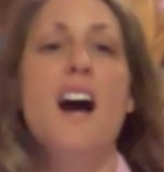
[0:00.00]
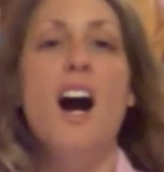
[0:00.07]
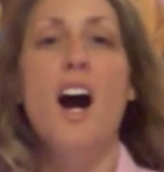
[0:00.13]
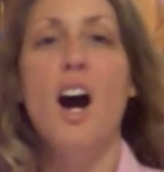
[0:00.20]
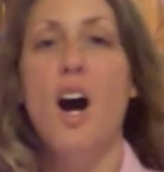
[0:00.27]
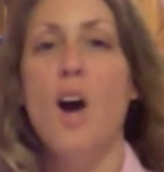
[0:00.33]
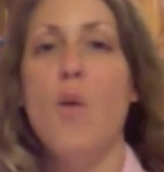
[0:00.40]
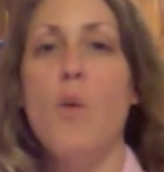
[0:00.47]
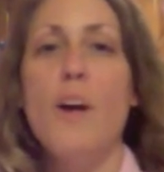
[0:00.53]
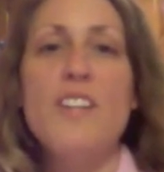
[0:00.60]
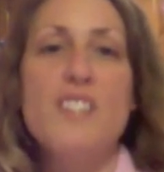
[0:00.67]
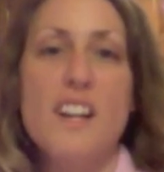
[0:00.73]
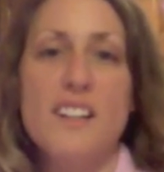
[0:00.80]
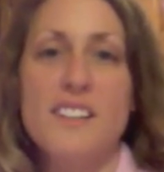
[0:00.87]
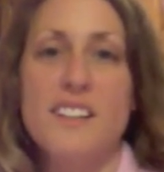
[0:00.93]
white
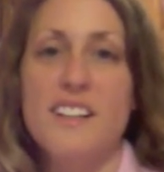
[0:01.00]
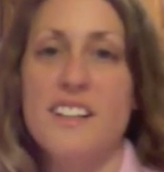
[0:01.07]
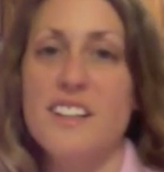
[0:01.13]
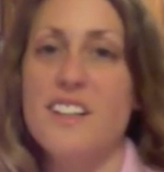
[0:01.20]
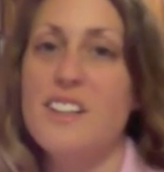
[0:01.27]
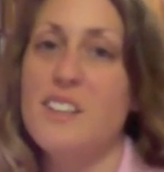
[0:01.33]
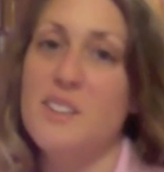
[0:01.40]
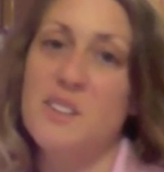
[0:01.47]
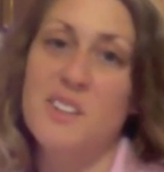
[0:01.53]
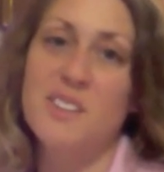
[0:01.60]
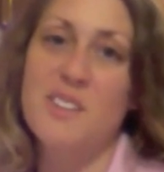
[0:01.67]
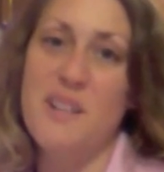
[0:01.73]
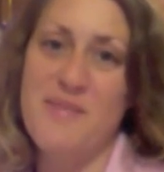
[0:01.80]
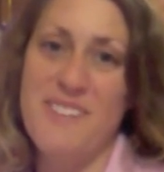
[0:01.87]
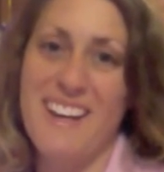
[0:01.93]
chocolate Kahlua
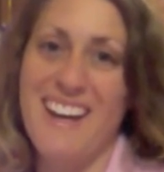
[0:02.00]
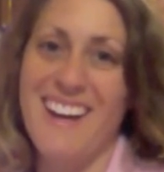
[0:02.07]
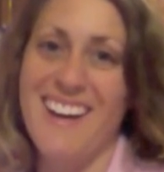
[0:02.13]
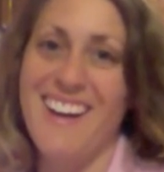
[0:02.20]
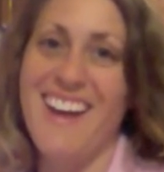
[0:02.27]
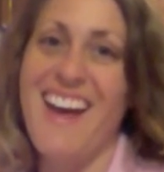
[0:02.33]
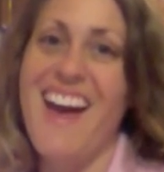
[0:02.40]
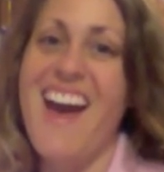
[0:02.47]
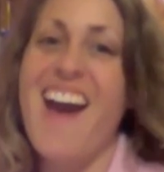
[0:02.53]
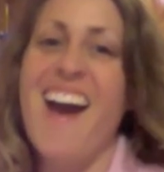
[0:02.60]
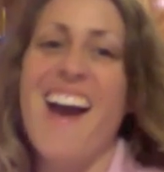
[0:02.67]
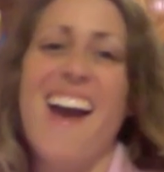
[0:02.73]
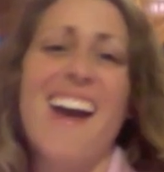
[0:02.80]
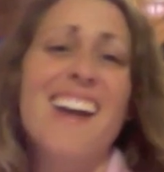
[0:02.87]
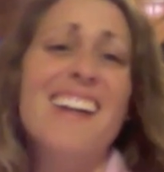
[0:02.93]
rum cake.
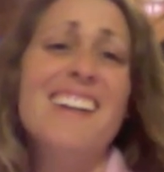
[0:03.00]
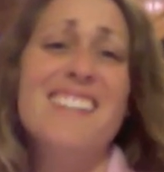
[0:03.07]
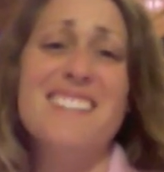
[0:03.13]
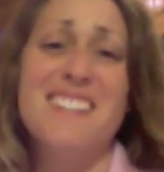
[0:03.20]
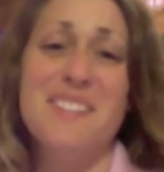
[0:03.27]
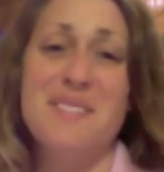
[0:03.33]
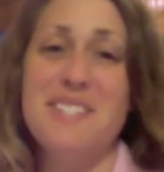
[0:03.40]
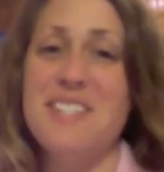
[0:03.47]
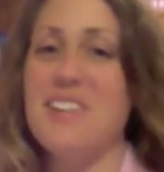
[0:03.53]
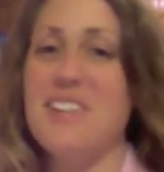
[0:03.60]
And it is going to be so